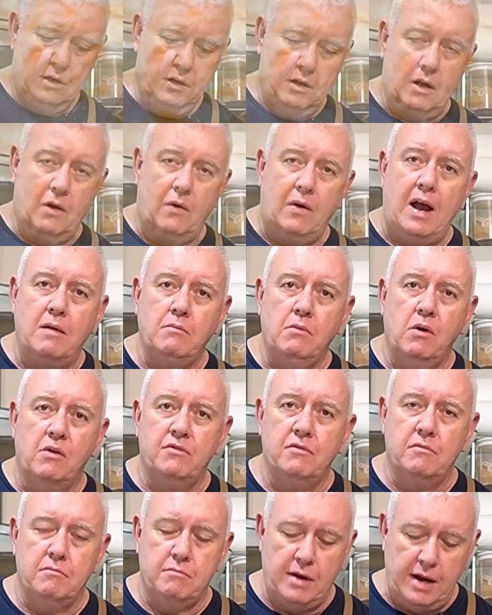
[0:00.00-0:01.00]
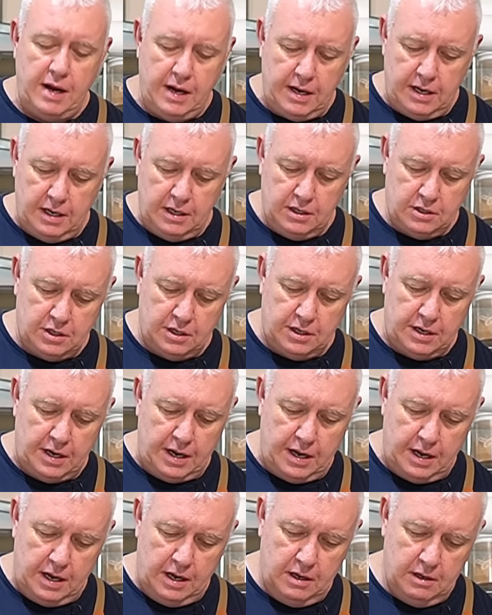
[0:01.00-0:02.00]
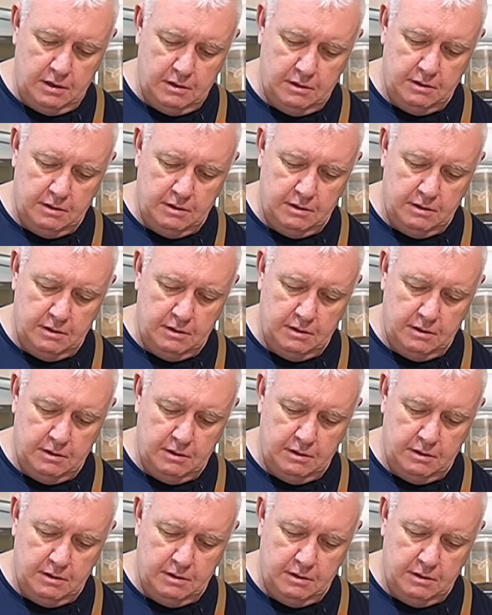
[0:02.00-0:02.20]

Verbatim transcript: Now I'm oven baking today,